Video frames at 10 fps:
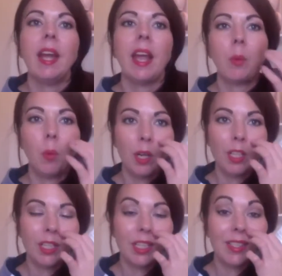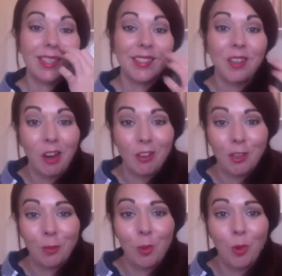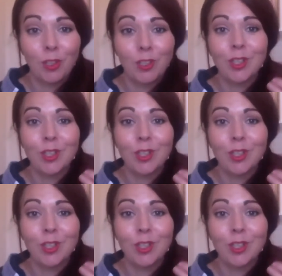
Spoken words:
it works to detox your pores.